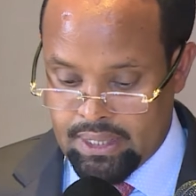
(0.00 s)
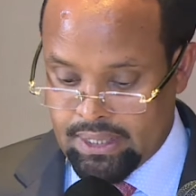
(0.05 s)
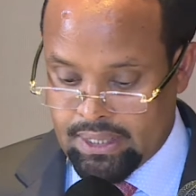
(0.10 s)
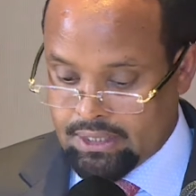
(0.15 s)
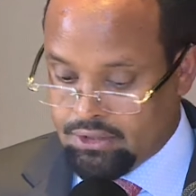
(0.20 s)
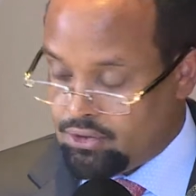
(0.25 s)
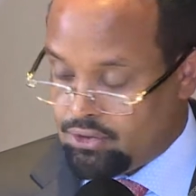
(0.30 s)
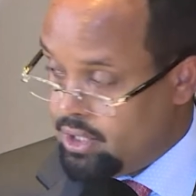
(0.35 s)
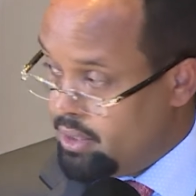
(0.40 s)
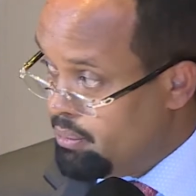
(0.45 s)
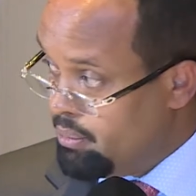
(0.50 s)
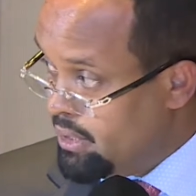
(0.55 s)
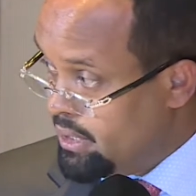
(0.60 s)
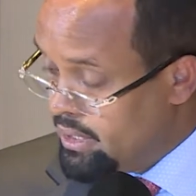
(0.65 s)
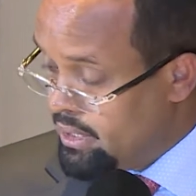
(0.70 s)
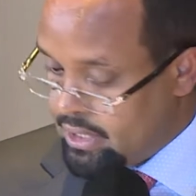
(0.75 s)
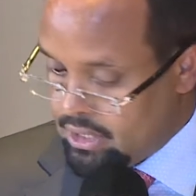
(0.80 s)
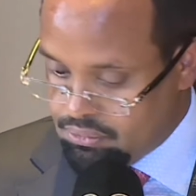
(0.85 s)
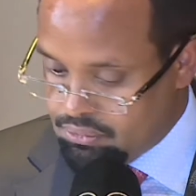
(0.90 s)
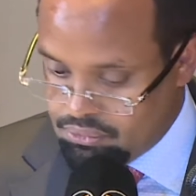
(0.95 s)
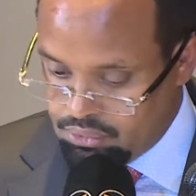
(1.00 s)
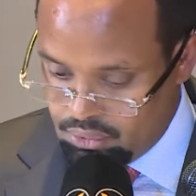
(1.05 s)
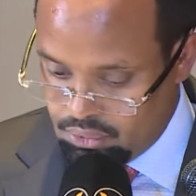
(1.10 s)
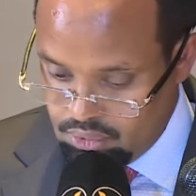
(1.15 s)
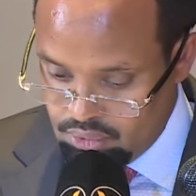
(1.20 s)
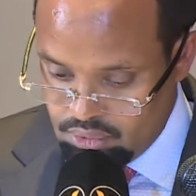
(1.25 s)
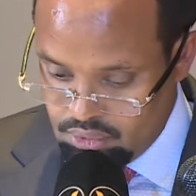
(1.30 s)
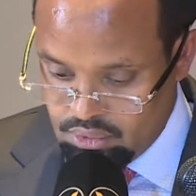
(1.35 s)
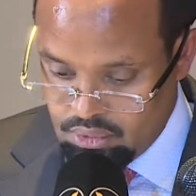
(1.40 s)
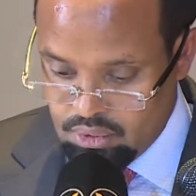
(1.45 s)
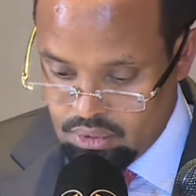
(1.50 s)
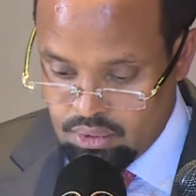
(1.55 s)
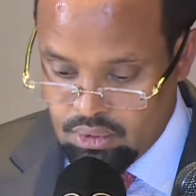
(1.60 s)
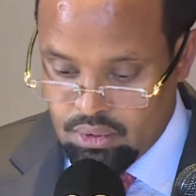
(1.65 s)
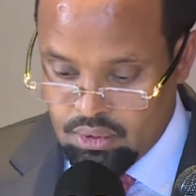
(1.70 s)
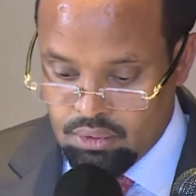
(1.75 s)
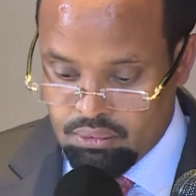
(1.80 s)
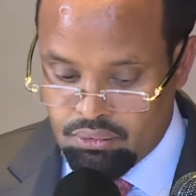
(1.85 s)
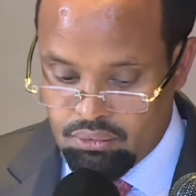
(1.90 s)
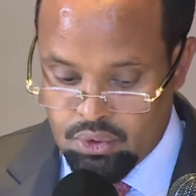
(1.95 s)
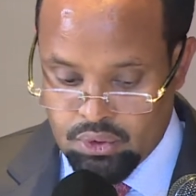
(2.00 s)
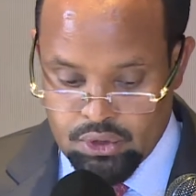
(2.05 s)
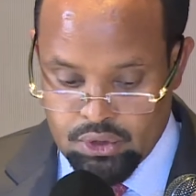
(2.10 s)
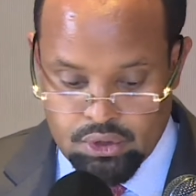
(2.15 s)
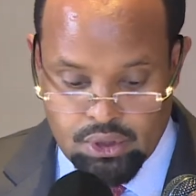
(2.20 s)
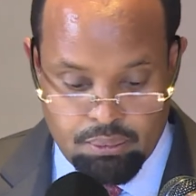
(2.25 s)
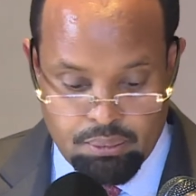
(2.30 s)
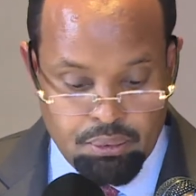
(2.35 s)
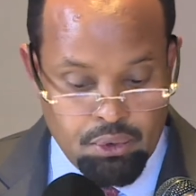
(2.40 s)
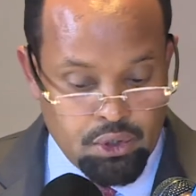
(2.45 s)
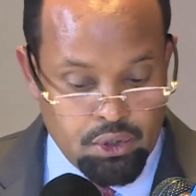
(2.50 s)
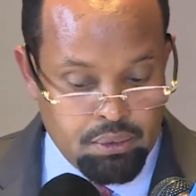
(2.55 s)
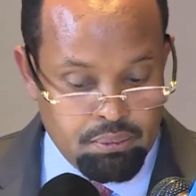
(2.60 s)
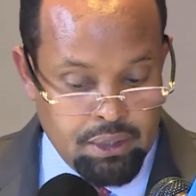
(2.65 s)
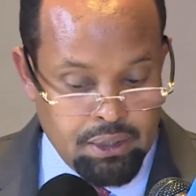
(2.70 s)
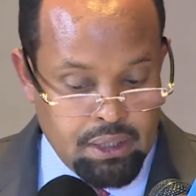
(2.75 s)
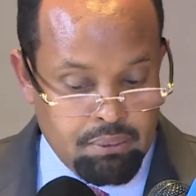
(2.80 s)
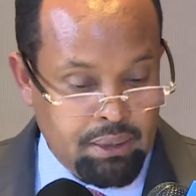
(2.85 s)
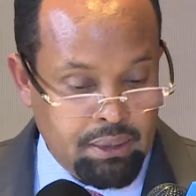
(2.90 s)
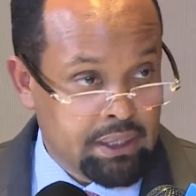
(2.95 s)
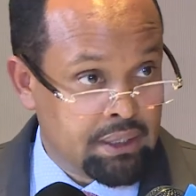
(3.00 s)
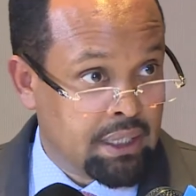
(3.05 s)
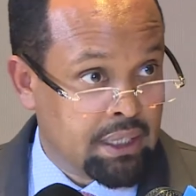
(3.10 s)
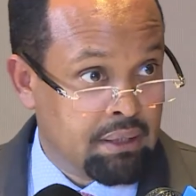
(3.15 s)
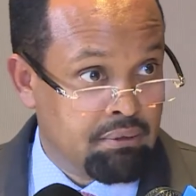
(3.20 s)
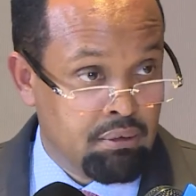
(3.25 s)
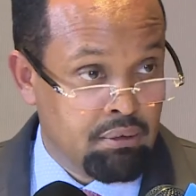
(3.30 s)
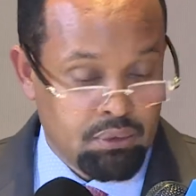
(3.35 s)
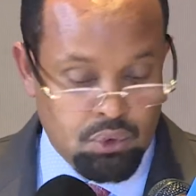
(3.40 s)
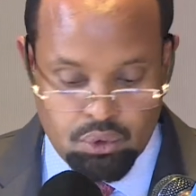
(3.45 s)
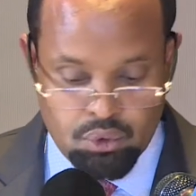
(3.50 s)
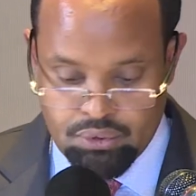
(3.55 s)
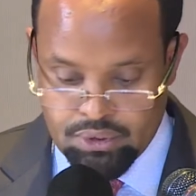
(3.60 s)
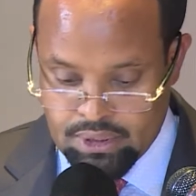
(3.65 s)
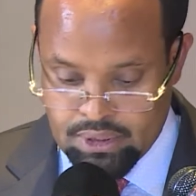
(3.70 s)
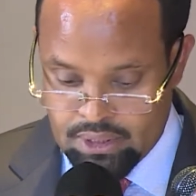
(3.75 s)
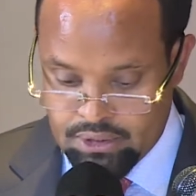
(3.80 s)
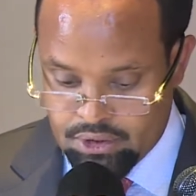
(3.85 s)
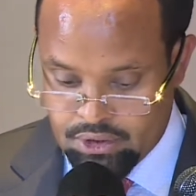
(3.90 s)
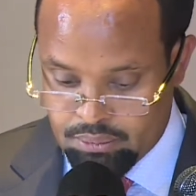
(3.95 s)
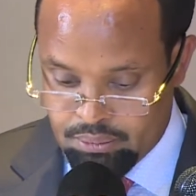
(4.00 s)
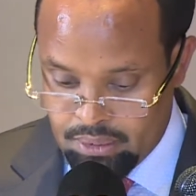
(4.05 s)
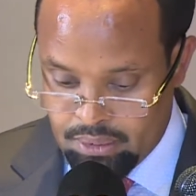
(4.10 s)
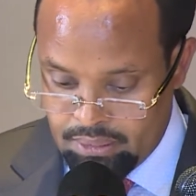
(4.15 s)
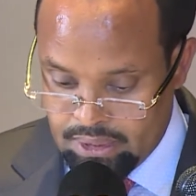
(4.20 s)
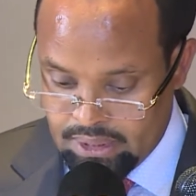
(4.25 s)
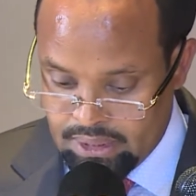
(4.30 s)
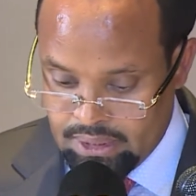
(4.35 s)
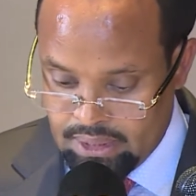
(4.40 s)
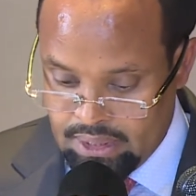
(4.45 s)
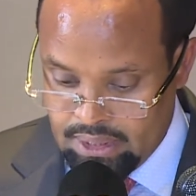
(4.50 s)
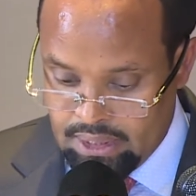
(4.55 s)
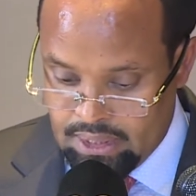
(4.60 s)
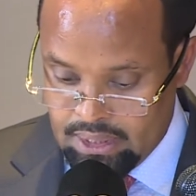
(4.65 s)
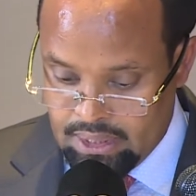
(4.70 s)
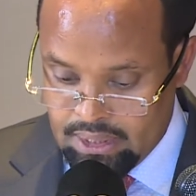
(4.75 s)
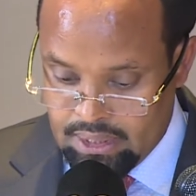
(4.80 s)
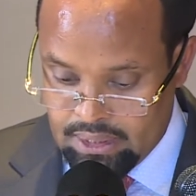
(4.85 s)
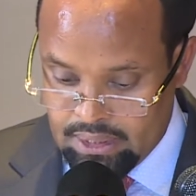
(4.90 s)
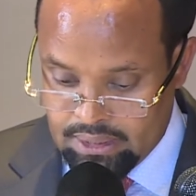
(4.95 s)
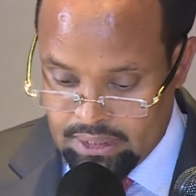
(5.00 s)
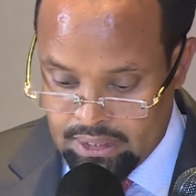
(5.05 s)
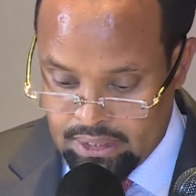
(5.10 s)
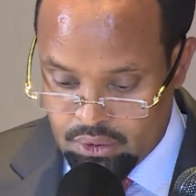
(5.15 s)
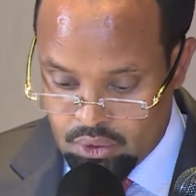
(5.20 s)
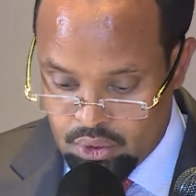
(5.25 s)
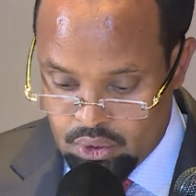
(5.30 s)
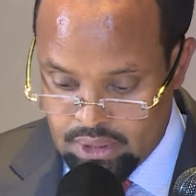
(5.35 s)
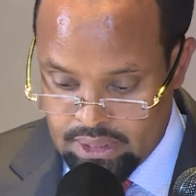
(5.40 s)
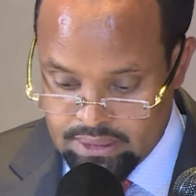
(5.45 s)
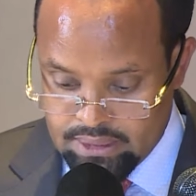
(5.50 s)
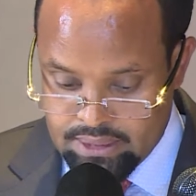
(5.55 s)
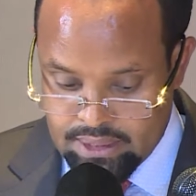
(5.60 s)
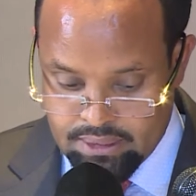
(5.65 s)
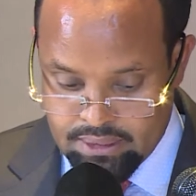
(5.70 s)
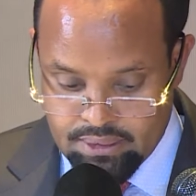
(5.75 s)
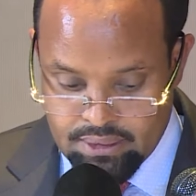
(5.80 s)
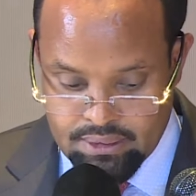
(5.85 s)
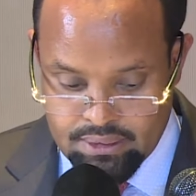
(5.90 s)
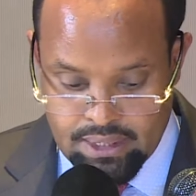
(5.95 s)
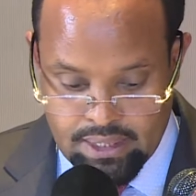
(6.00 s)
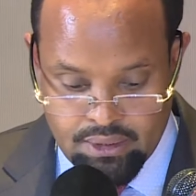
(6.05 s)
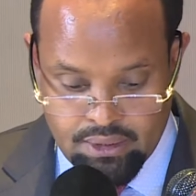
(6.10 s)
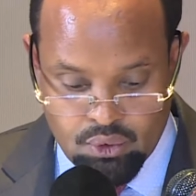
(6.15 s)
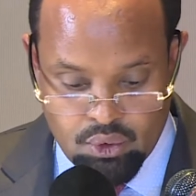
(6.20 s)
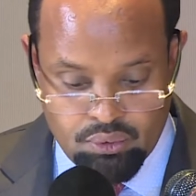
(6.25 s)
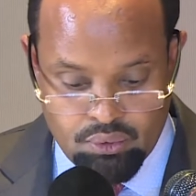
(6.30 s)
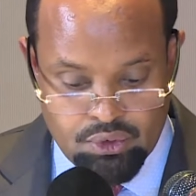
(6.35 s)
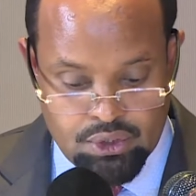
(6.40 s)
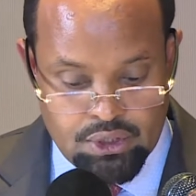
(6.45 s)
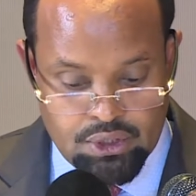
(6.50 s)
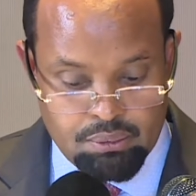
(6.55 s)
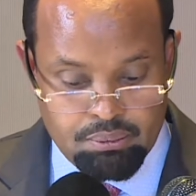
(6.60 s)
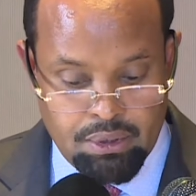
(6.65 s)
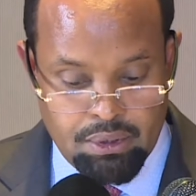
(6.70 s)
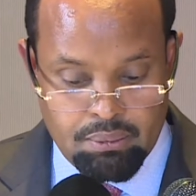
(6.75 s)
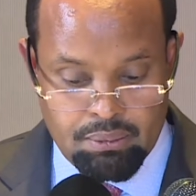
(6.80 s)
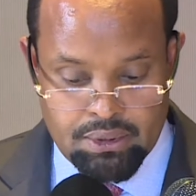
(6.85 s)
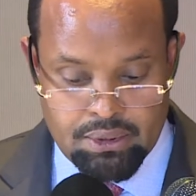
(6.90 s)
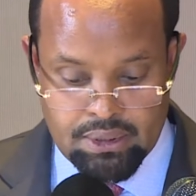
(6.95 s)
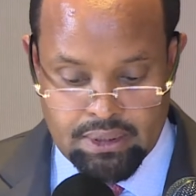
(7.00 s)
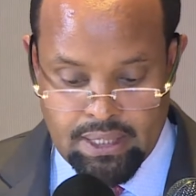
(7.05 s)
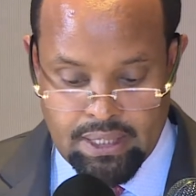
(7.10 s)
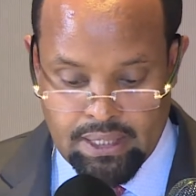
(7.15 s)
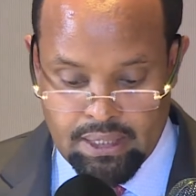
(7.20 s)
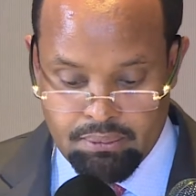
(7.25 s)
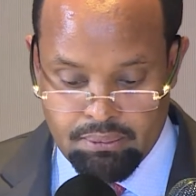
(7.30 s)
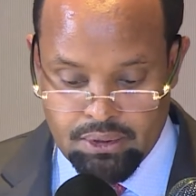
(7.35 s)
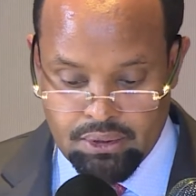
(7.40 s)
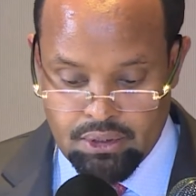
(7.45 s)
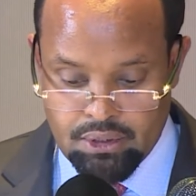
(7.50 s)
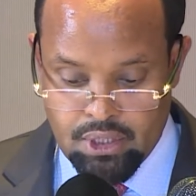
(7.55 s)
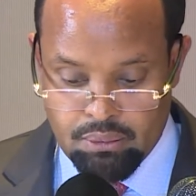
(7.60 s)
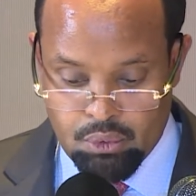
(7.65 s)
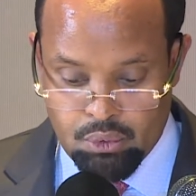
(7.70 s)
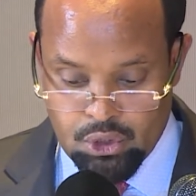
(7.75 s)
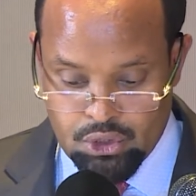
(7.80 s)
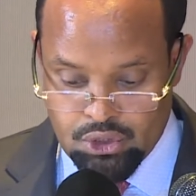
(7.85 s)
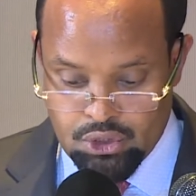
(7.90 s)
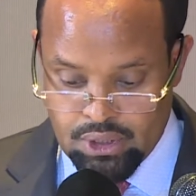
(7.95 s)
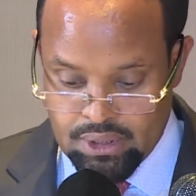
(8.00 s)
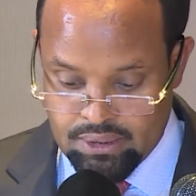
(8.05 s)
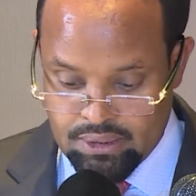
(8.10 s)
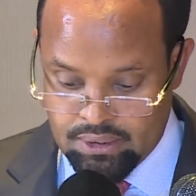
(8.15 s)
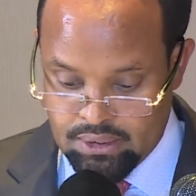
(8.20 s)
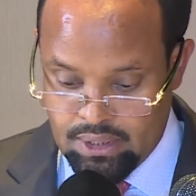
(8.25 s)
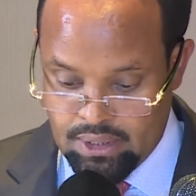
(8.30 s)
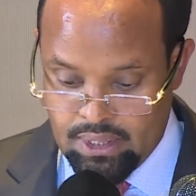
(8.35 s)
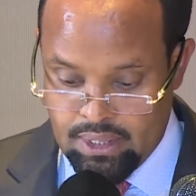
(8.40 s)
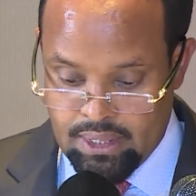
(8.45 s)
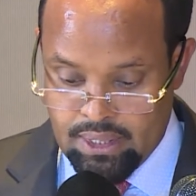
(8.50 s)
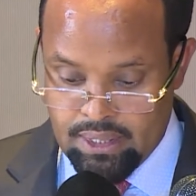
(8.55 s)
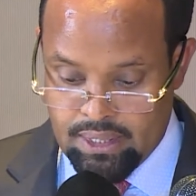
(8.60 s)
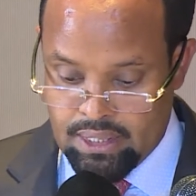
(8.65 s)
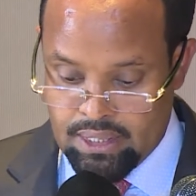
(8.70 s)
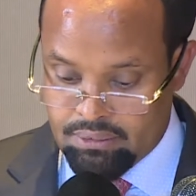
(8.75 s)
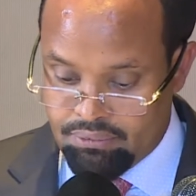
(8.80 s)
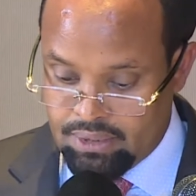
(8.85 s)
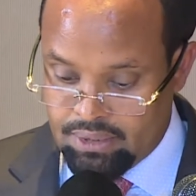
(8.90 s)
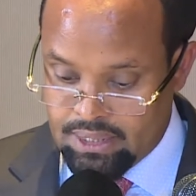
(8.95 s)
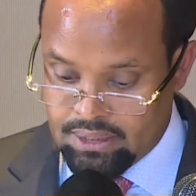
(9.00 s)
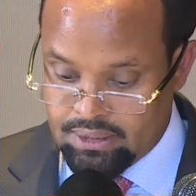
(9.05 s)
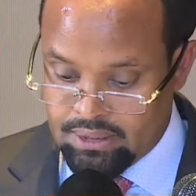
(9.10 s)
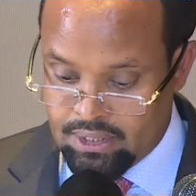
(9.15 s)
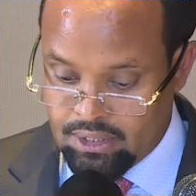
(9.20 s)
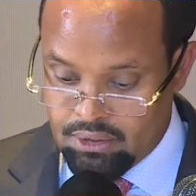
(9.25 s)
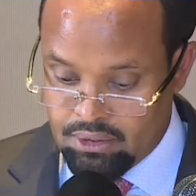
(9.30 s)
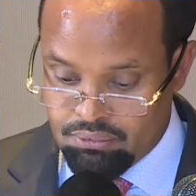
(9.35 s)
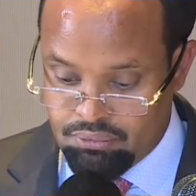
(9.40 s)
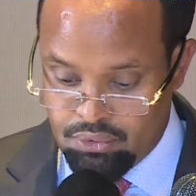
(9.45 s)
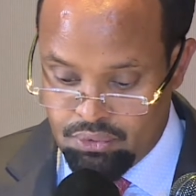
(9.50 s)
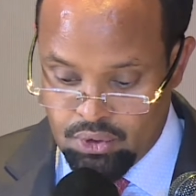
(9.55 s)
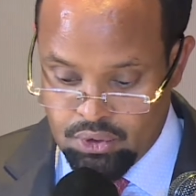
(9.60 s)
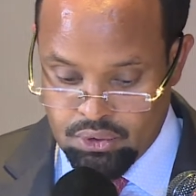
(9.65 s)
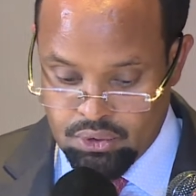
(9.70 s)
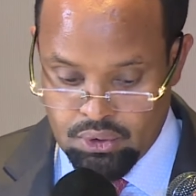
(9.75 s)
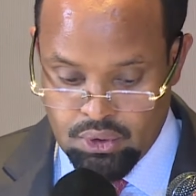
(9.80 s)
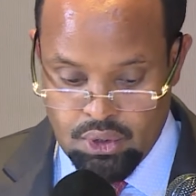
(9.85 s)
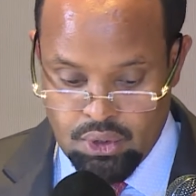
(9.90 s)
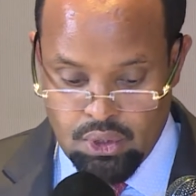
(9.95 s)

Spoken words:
extremely grateful for the support made by the government of Italy's Republic, and I recognize that the signing of this implementing agreement demonstrates and further reinforces